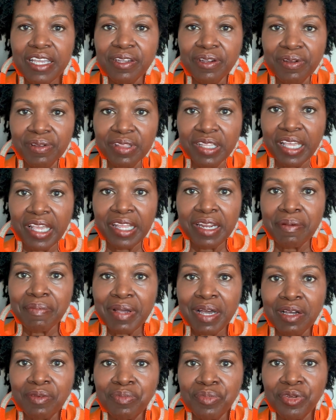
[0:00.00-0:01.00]
you're thinking
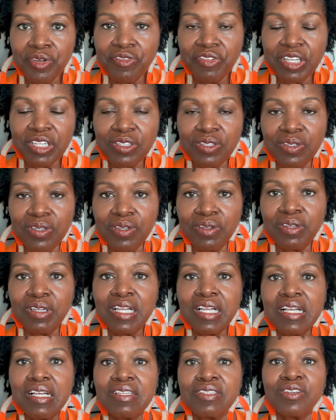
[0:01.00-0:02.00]
about moving to?
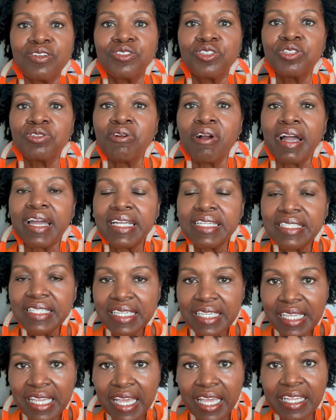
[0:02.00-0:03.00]
So try to
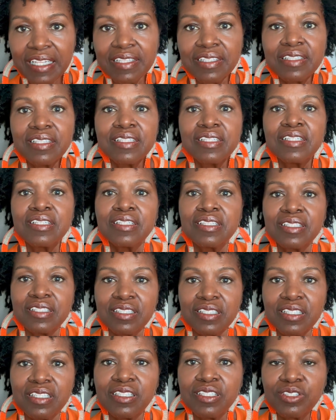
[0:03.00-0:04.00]
get
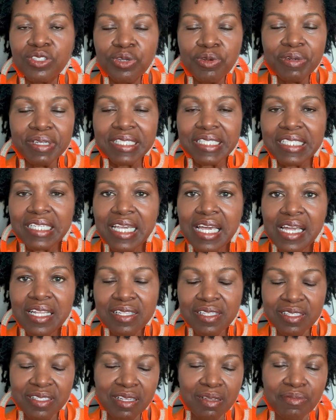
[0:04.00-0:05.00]
to
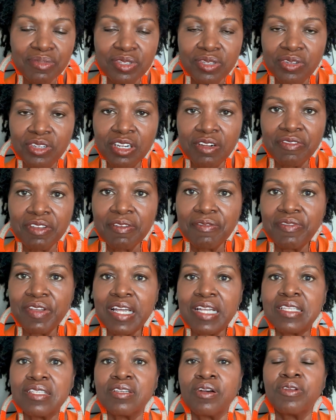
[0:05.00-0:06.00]
attend some sort of
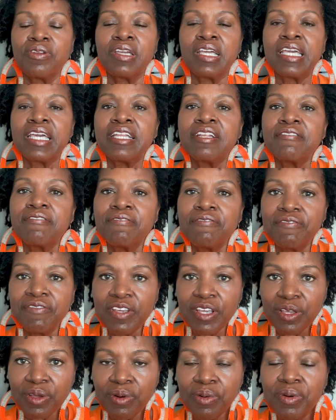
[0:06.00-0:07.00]
event so you can get a
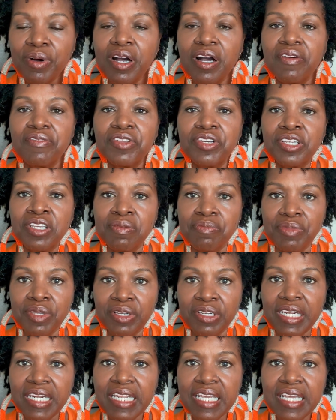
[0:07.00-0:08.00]
feel of the
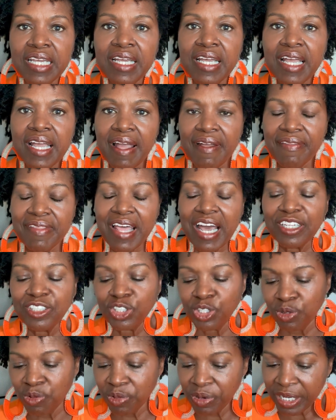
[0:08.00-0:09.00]
community that
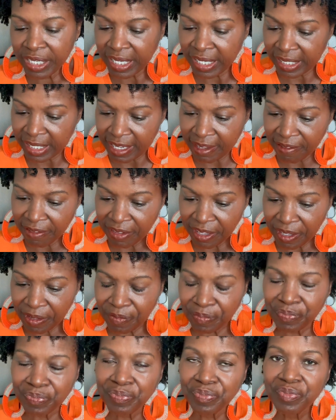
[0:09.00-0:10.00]
you want to live
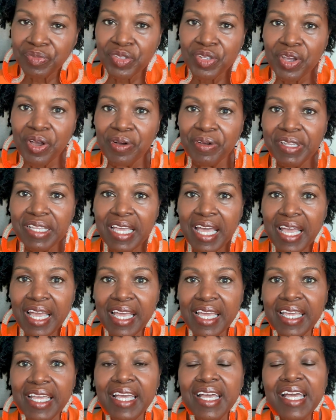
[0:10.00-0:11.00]
in.
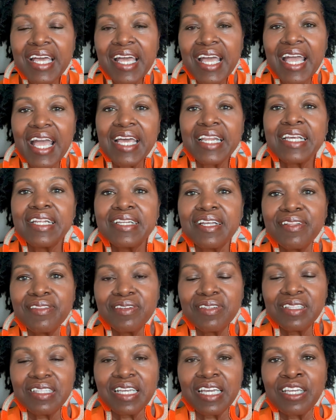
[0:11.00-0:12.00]
Okay, and another
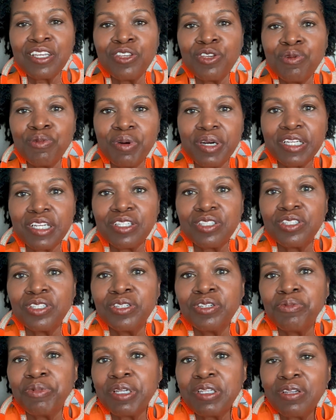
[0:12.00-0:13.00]
thing you want to
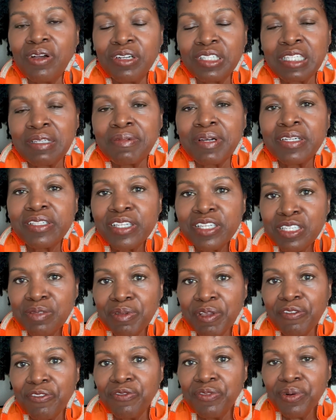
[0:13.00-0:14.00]
do, we talked about this
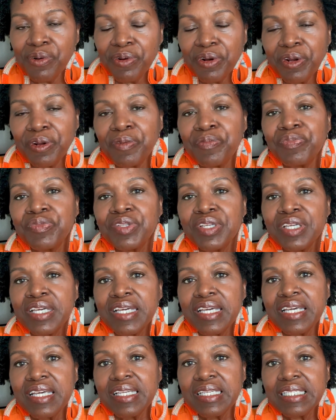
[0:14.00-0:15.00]
before,
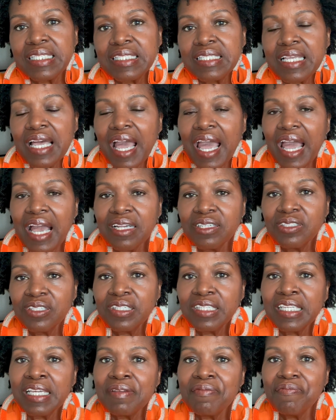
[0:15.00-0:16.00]
is to
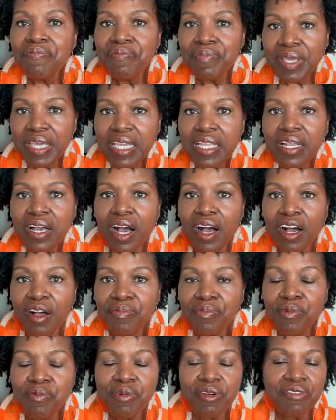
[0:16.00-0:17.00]
actually meet
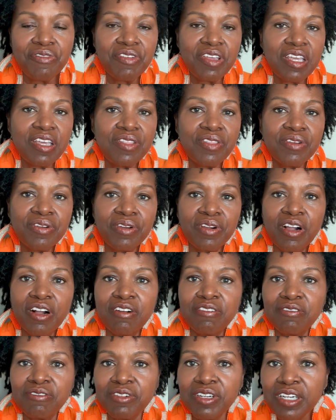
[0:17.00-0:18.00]
up with either
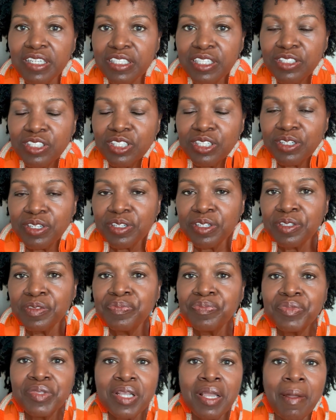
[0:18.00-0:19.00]
a
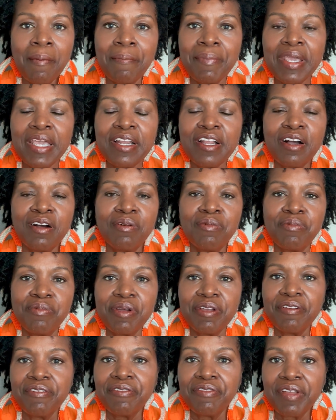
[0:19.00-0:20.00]
realtor, meet up
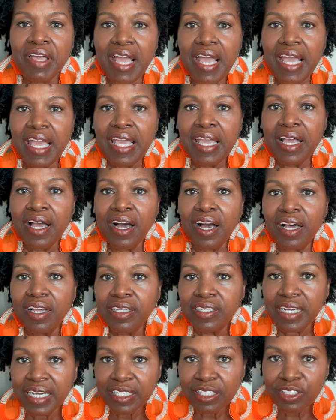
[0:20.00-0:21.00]
with a
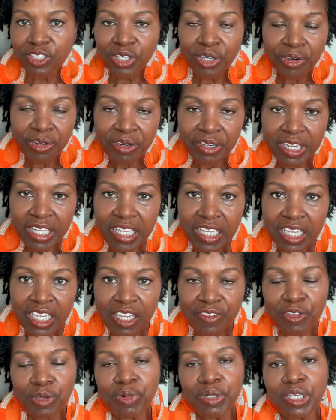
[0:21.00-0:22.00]
attorney
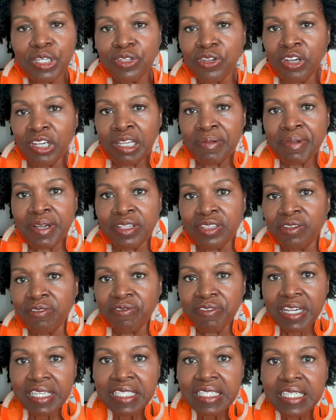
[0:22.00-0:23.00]
if you want to talk about the
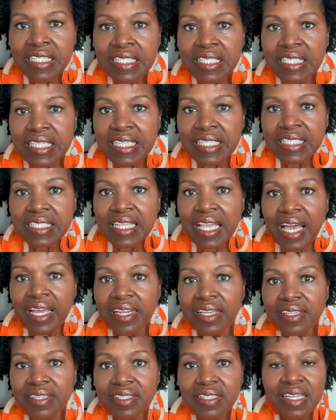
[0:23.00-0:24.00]
residency
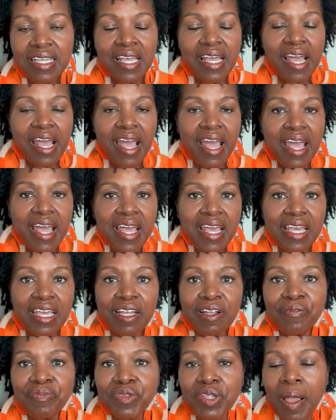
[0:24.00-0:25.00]
status.
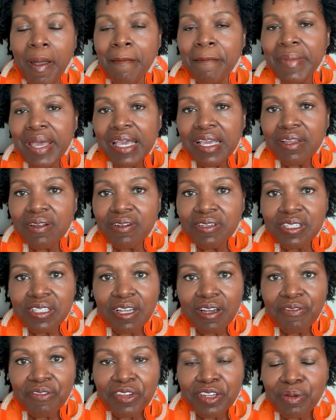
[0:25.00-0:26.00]
Hey, make
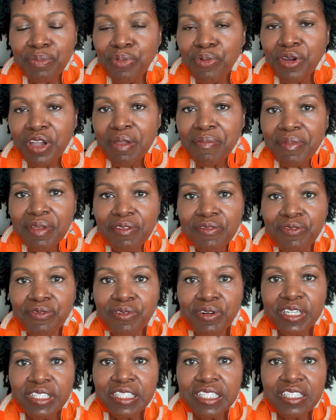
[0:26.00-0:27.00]
yourself an appointment
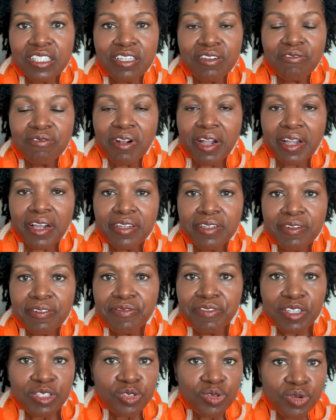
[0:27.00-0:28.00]
for just a regular
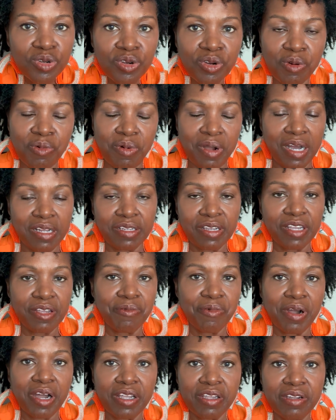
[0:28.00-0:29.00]
physical
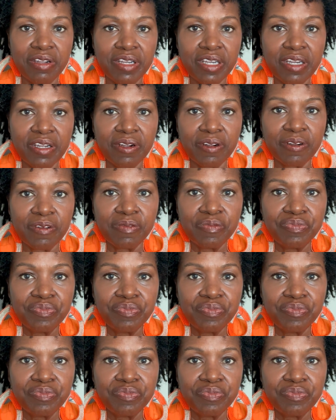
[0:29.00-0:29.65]
while you're here.